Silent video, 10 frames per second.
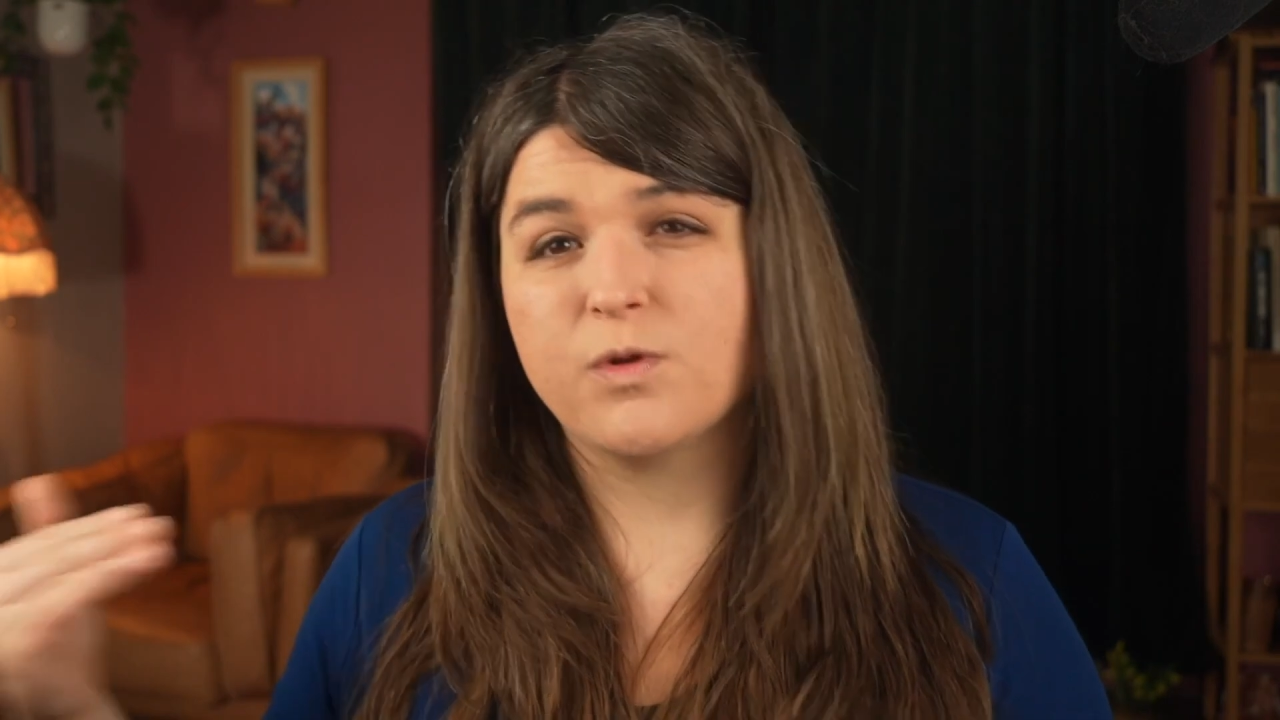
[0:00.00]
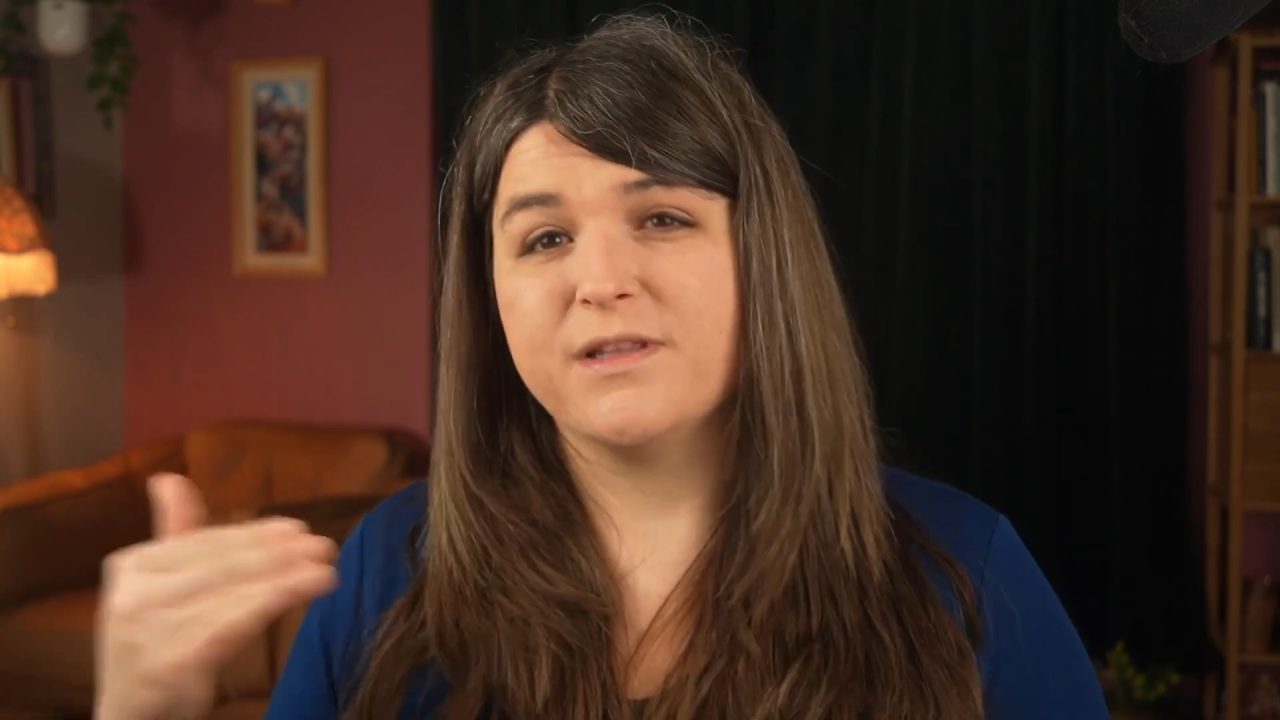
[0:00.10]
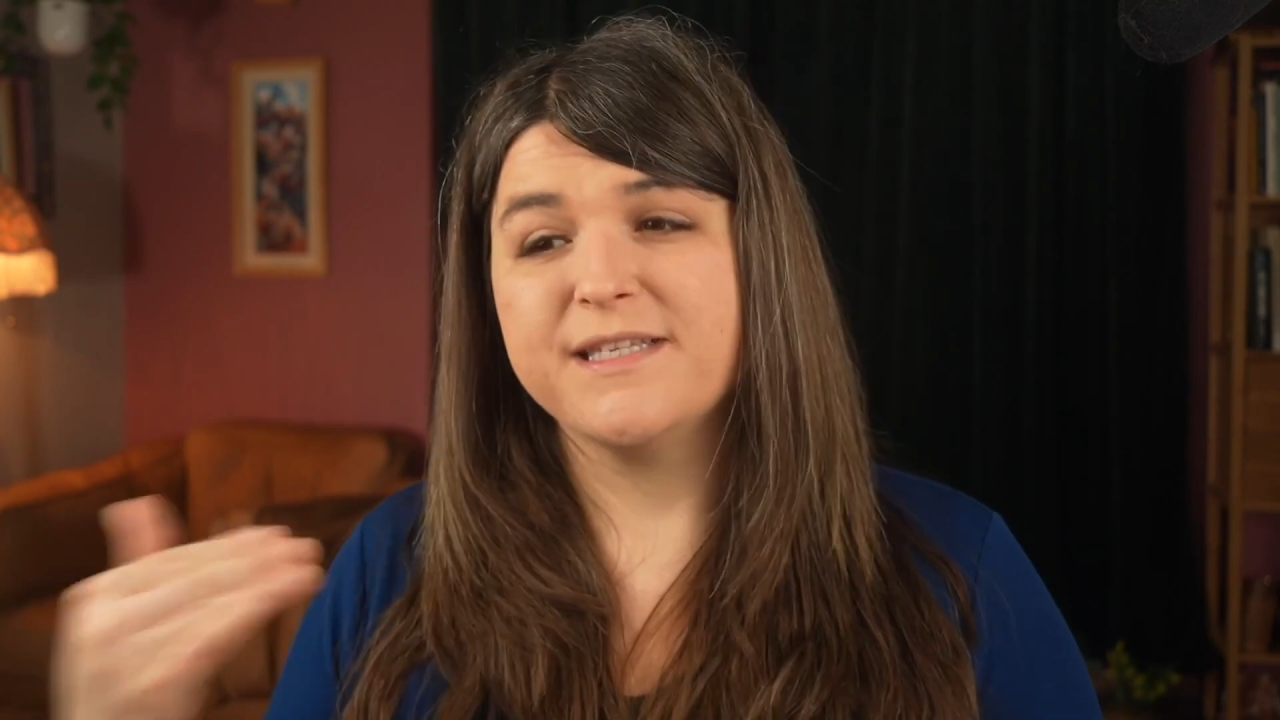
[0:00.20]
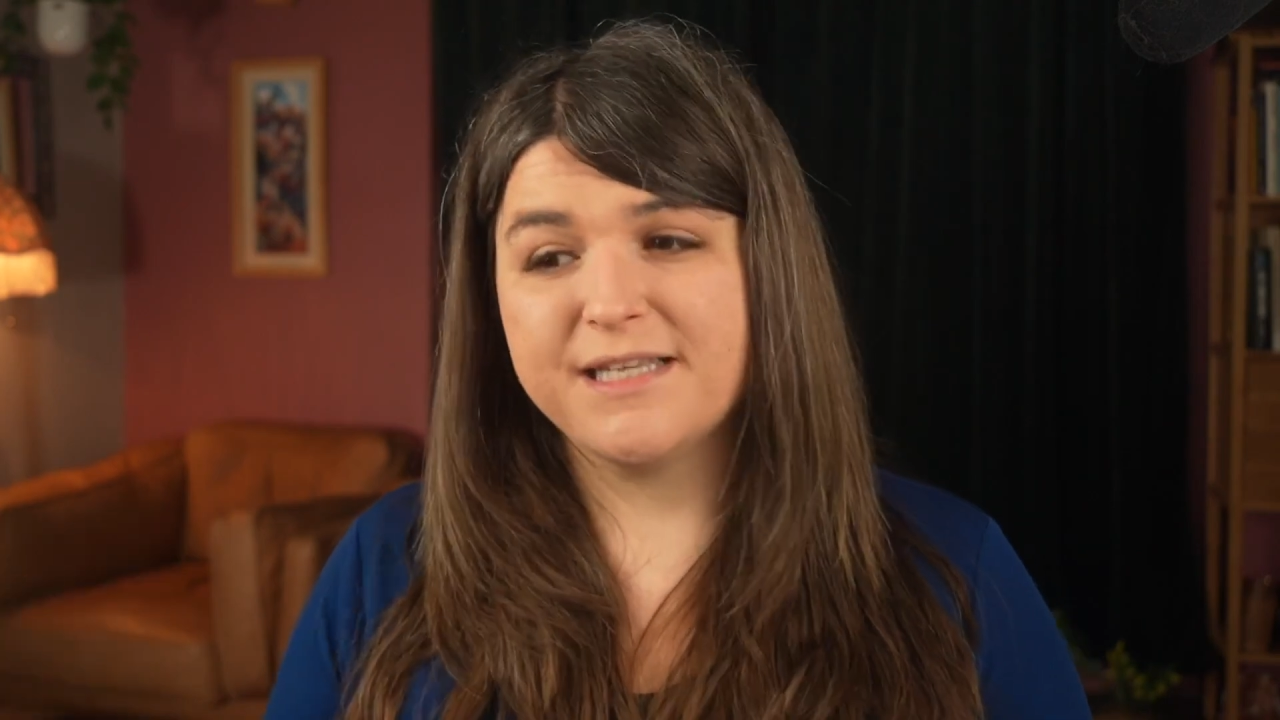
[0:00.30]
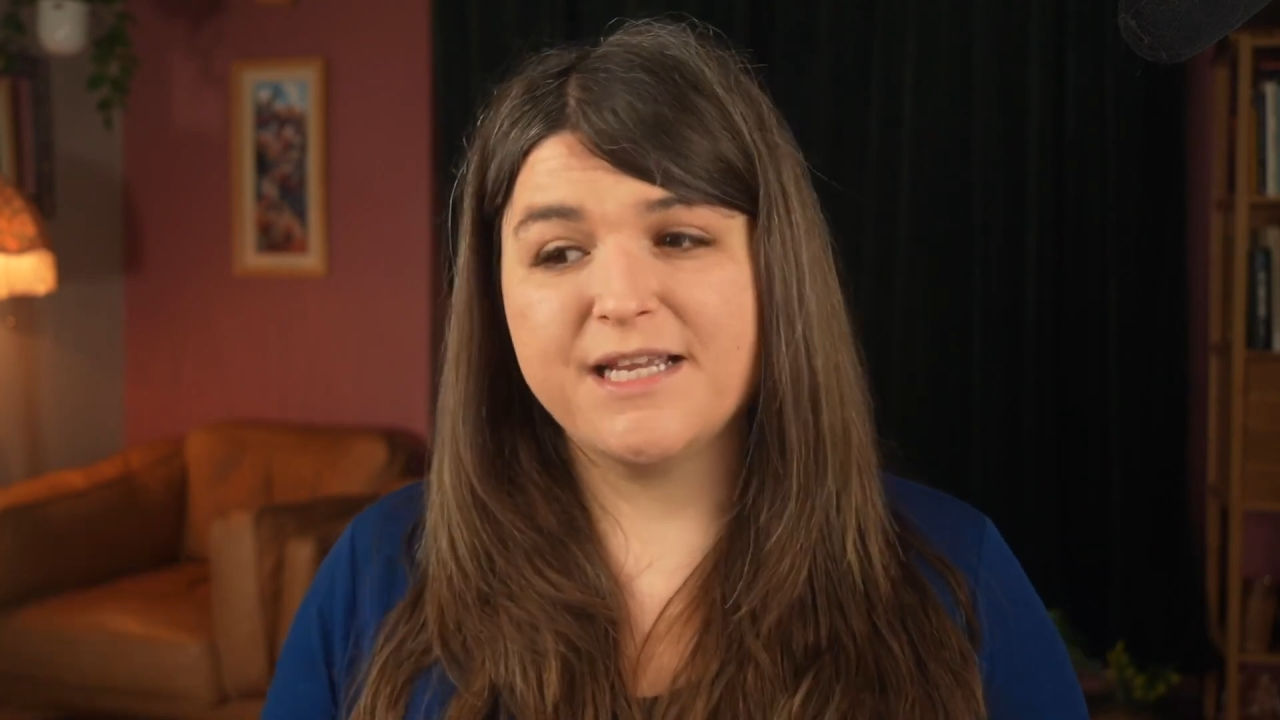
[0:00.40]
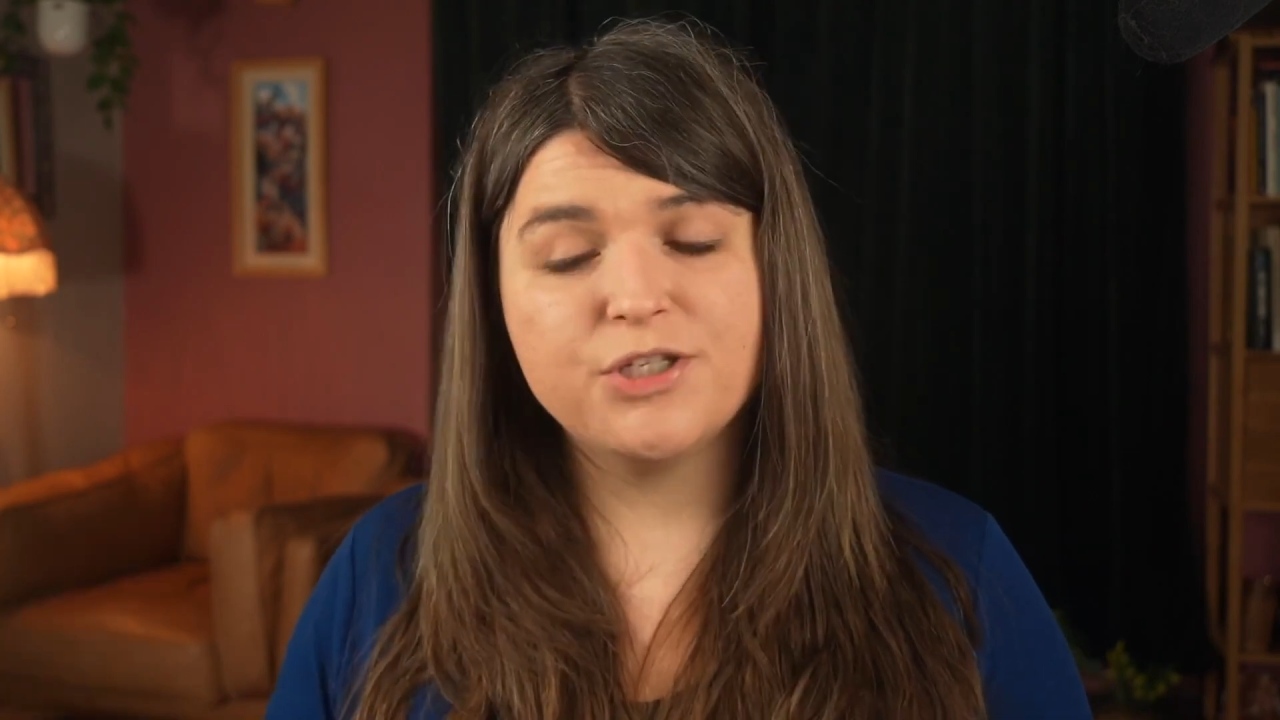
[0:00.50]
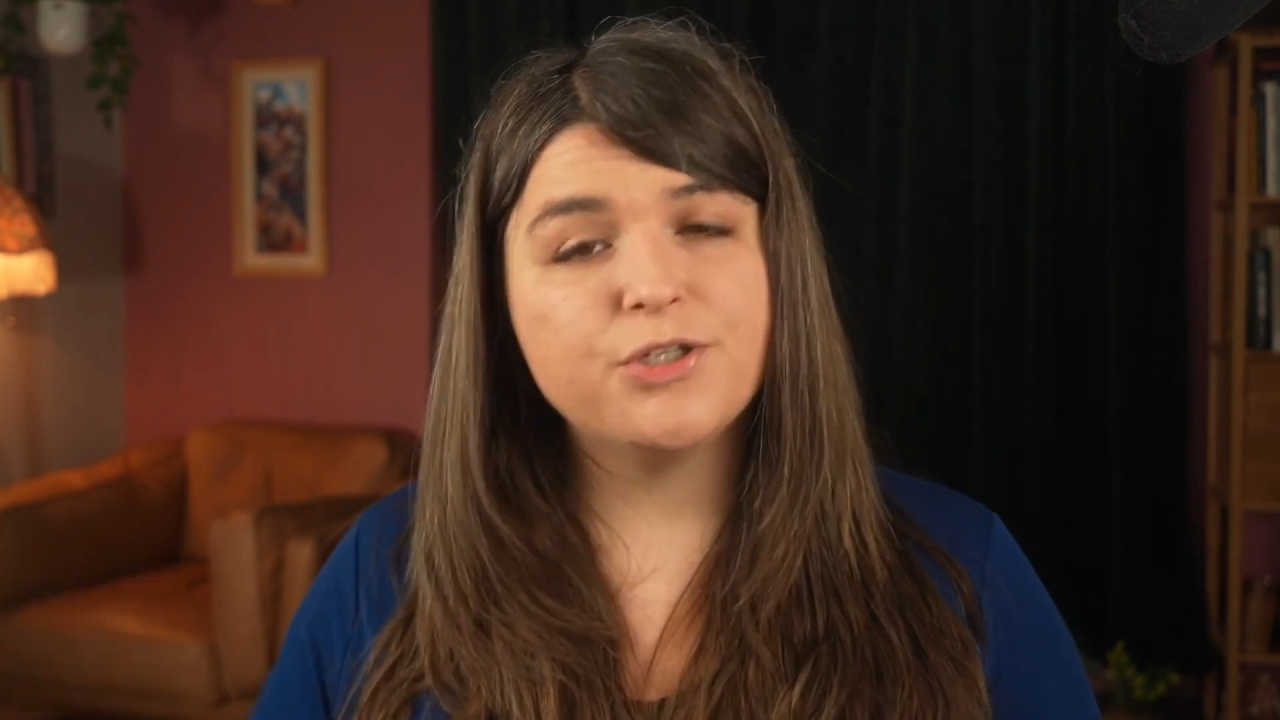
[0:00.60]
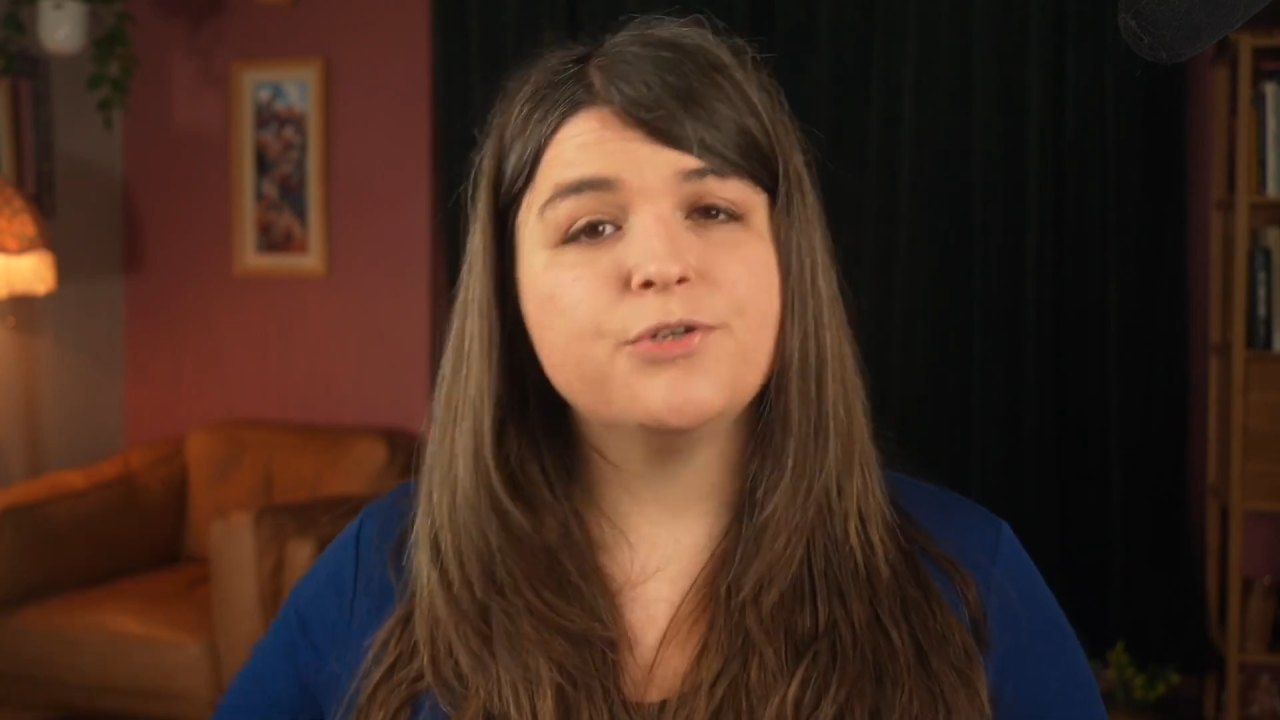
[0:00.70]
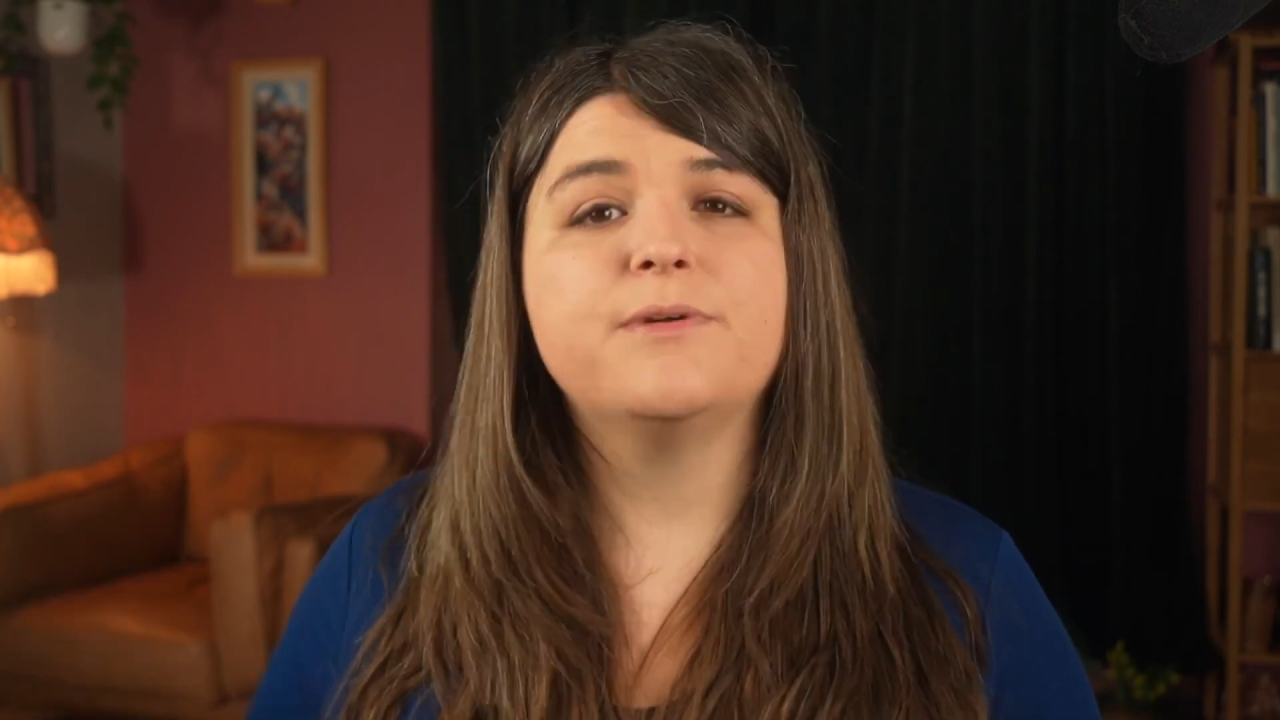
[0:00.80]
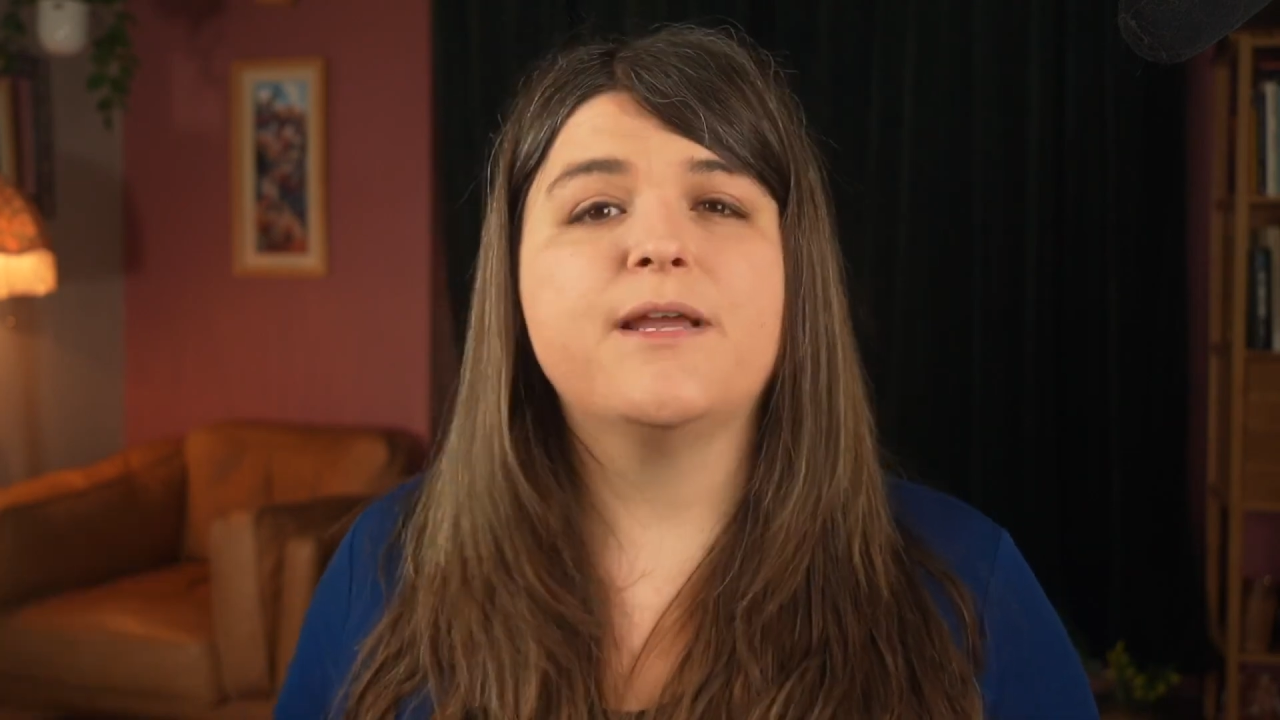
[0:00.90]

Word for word: or listening to